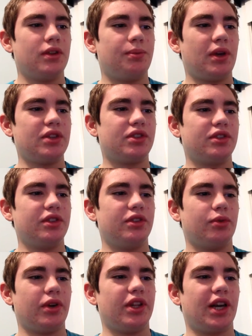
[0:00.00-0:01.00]
Basically,
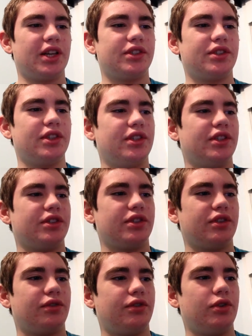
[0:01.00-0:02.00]
the way that I see it is
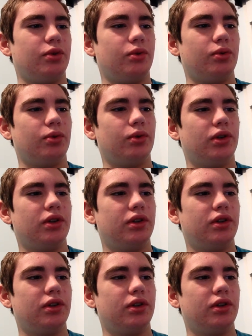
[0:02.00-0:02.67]
if you